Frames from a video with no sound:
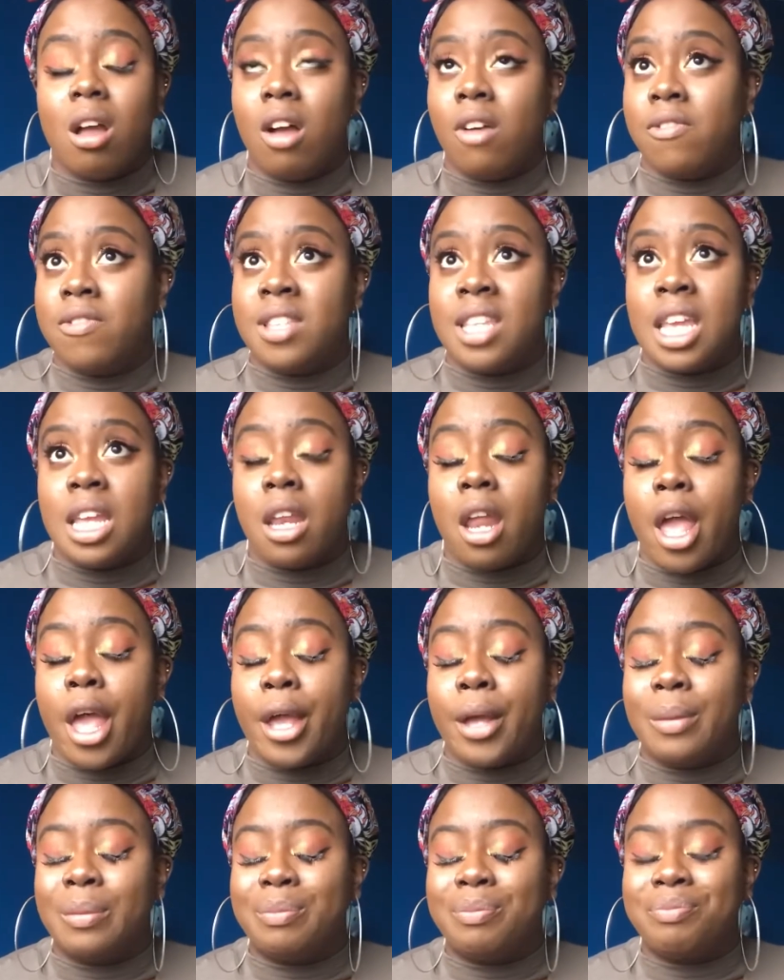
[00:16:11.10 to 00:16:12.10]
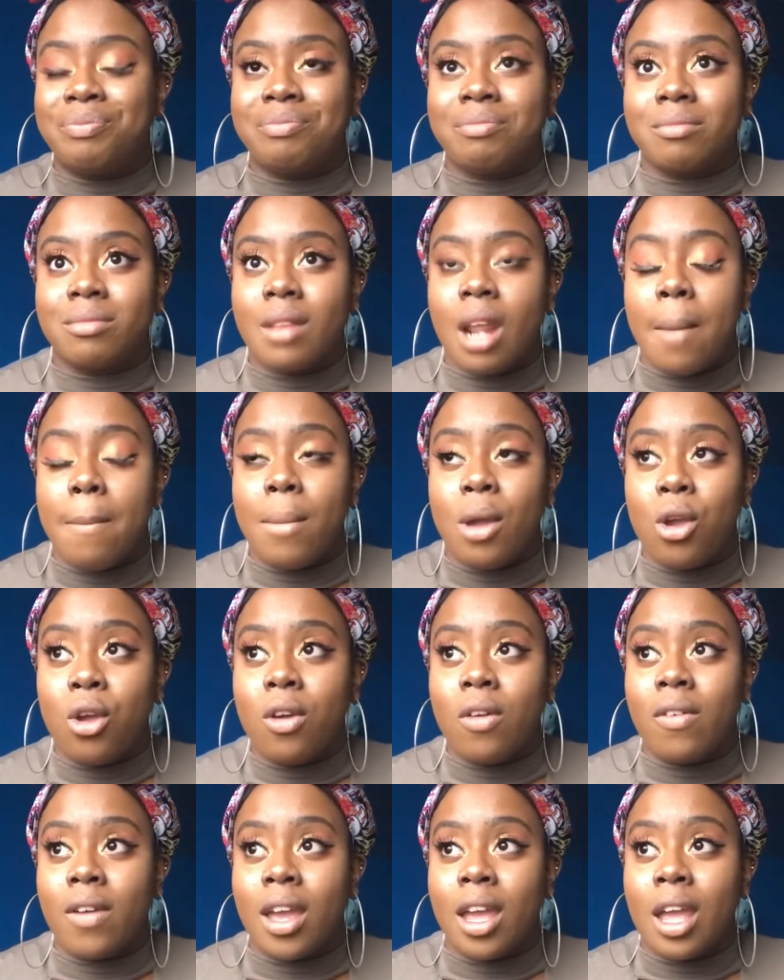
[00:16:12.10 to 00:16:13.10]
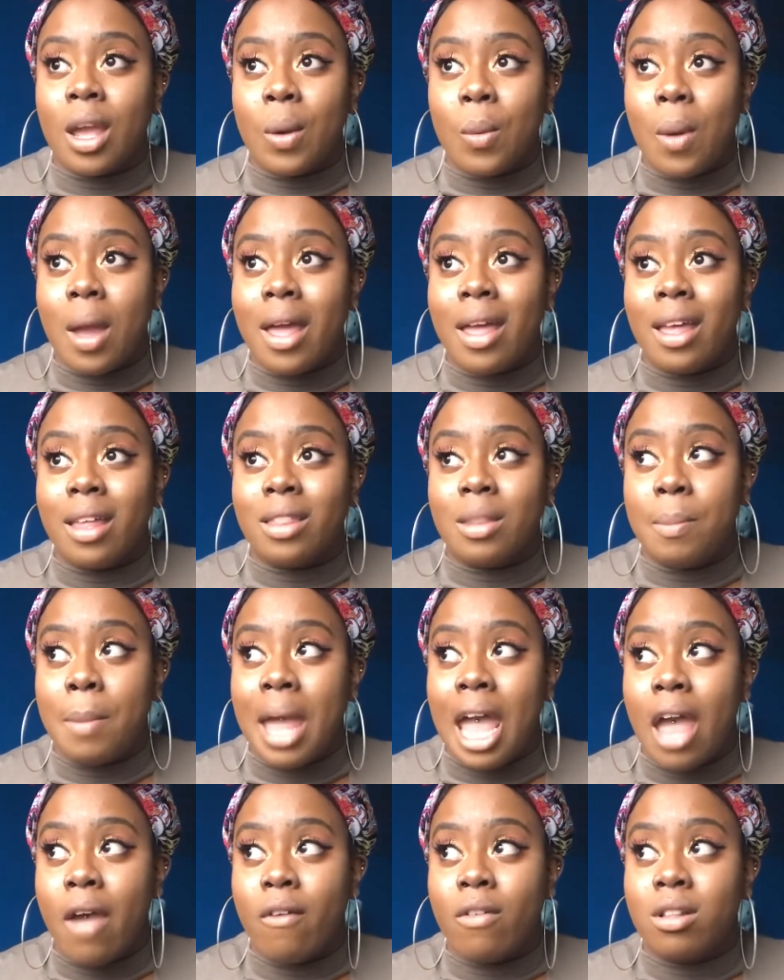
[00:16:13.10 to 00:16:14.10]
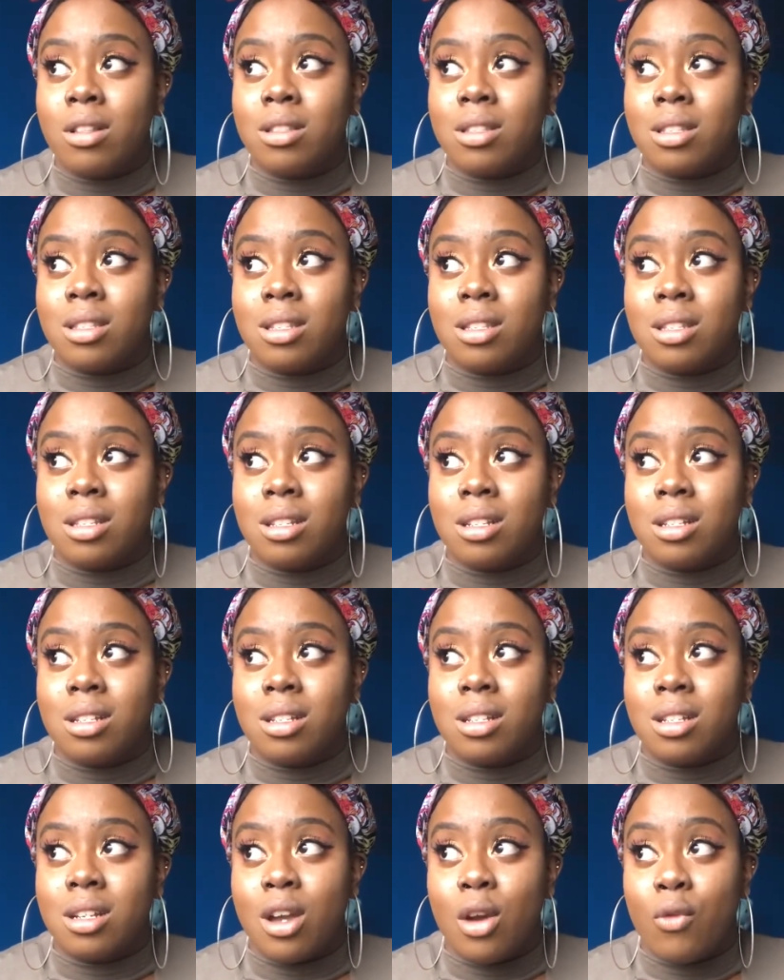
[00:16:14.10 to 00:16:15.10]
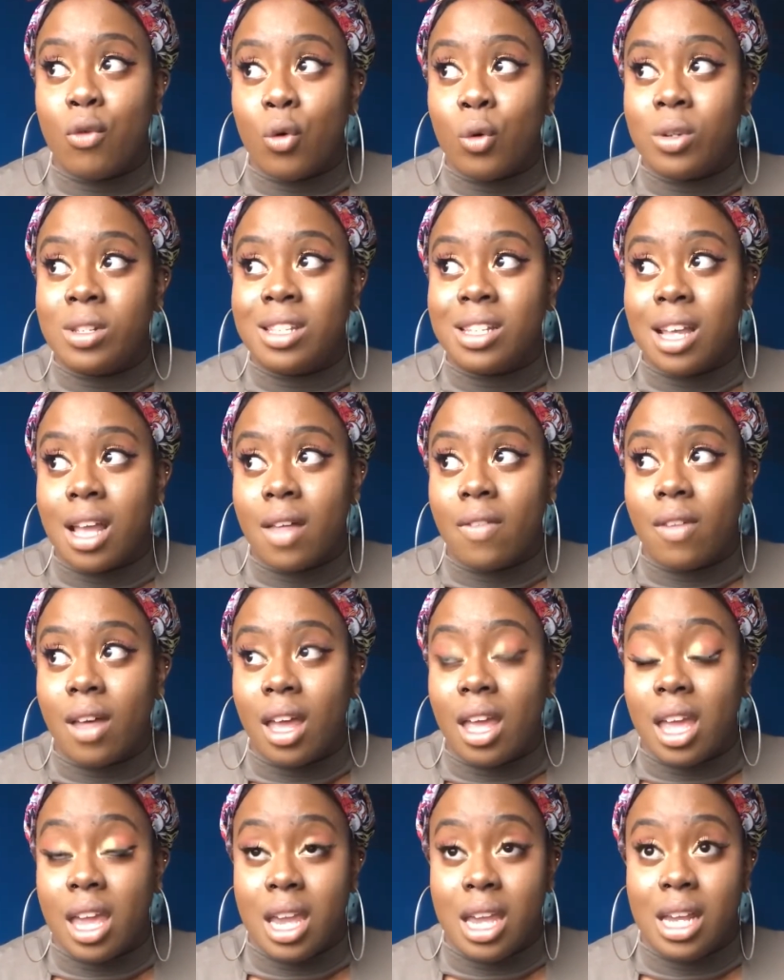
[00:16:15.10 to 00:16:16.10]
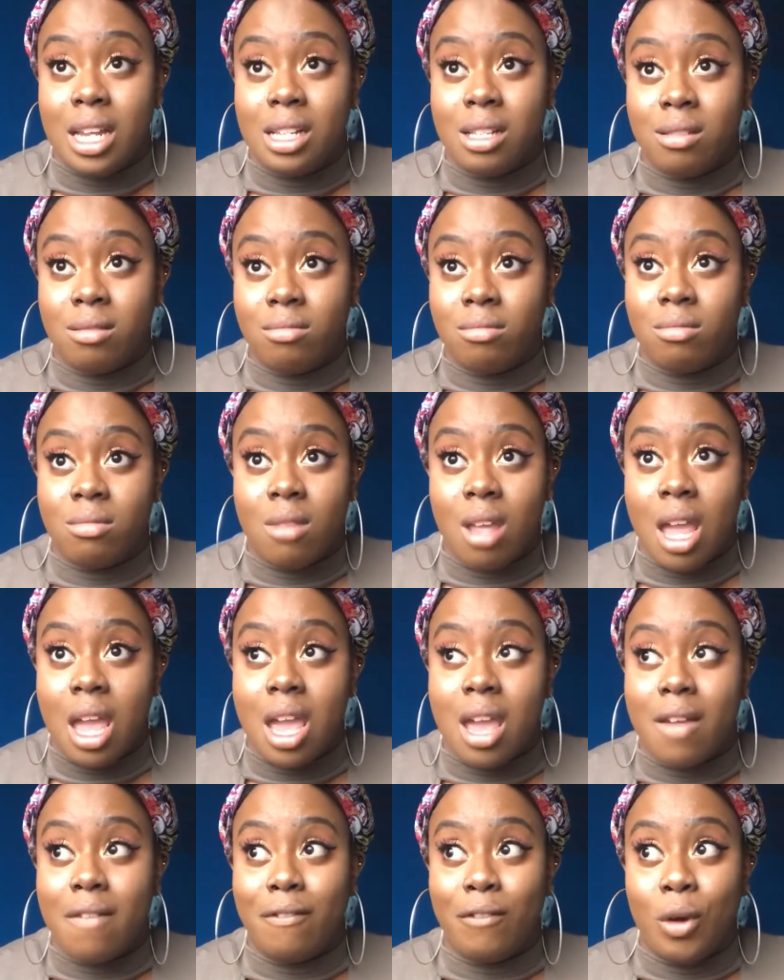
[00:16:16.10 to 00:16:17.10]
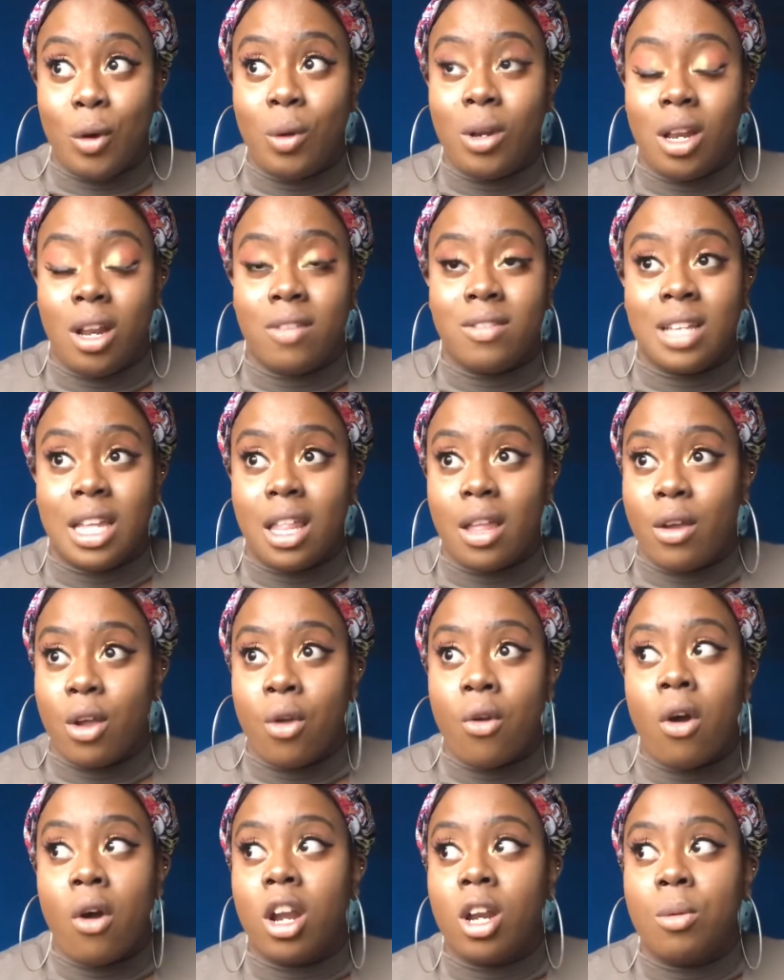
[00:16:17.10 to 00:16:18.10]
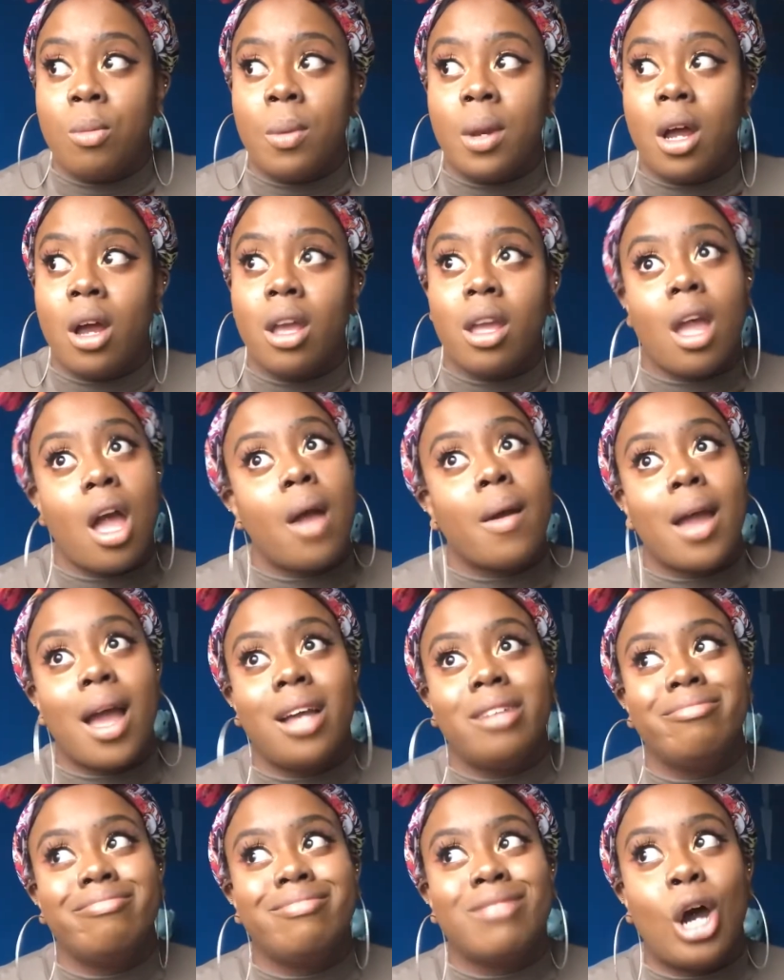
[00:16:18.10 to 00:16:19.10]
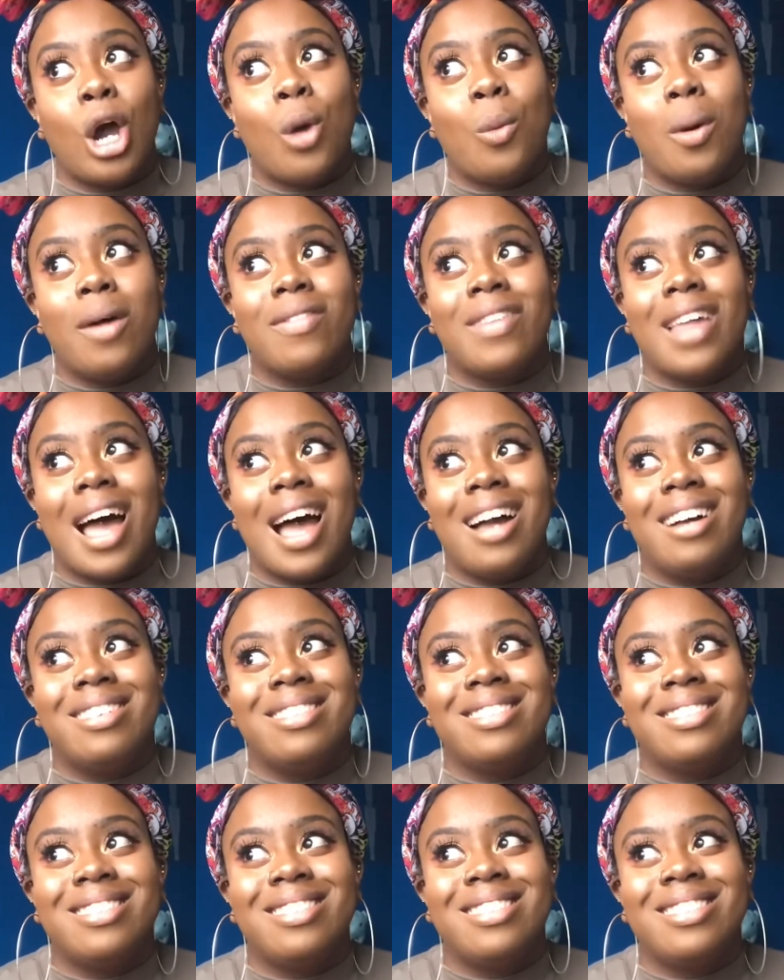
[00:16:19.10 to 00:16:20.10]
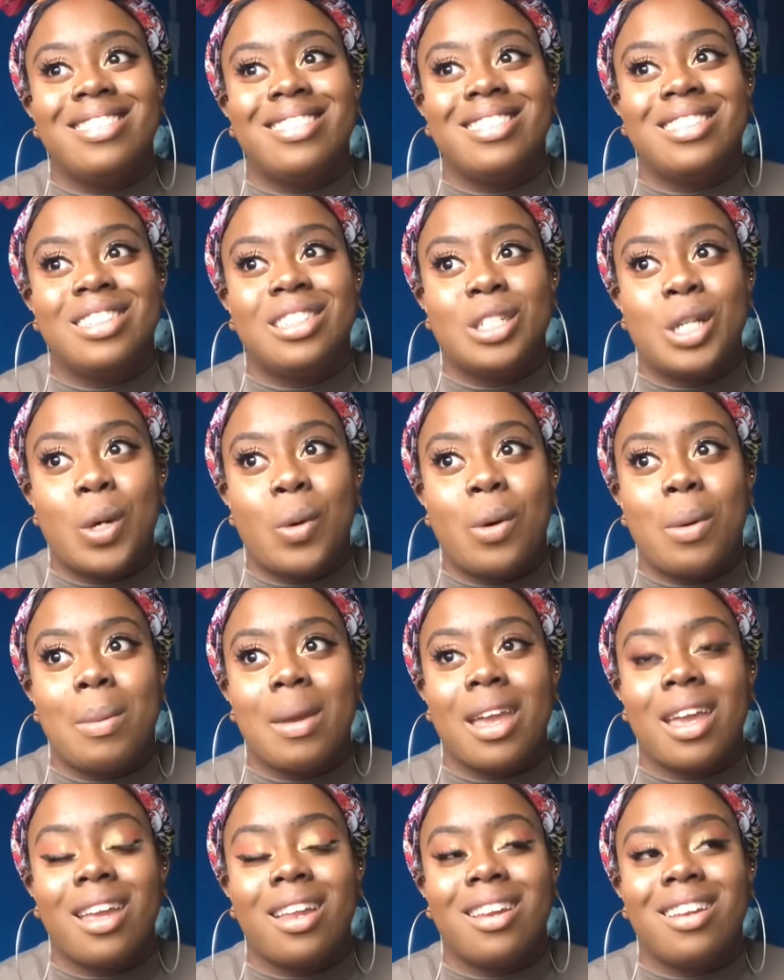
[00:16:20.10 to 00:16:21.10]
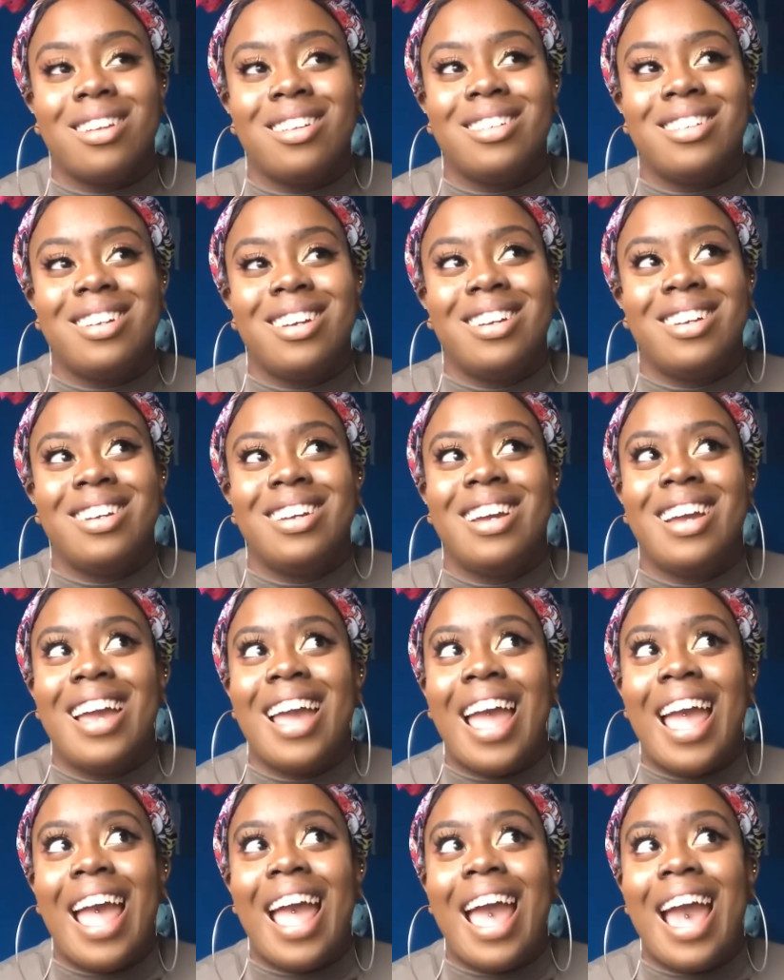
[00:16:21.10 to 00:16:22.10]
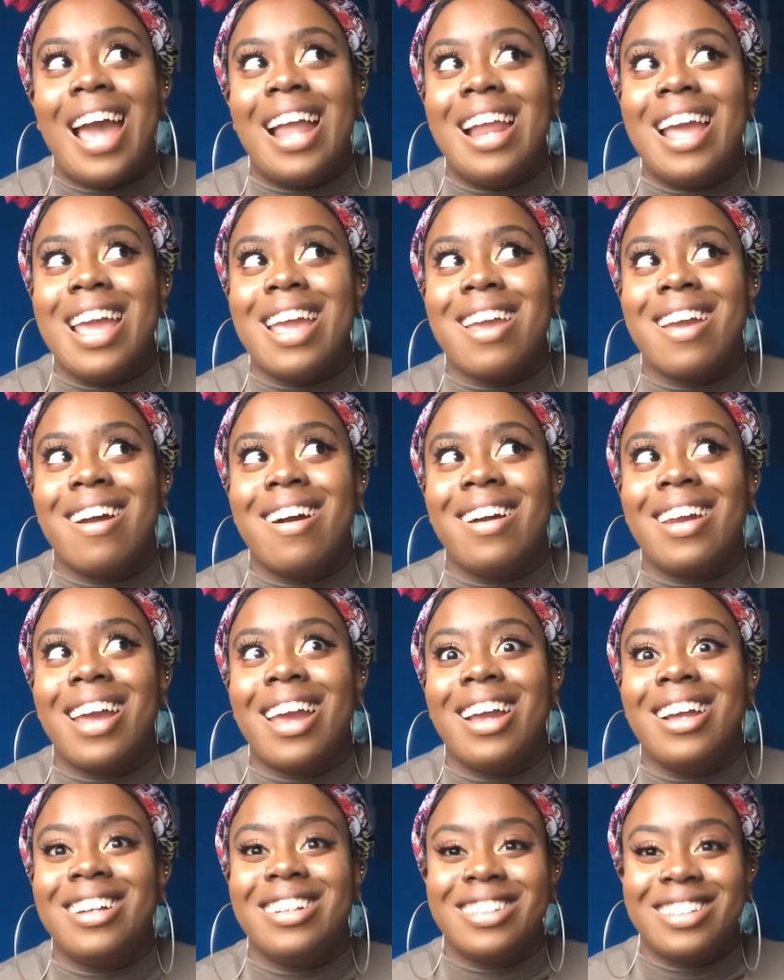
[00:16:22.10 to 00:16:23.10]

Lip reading: I've seen a movie where the parents are always together eating food, and I sat there and cried and be like, okay, I want that. You know what I mean? I ain't got it.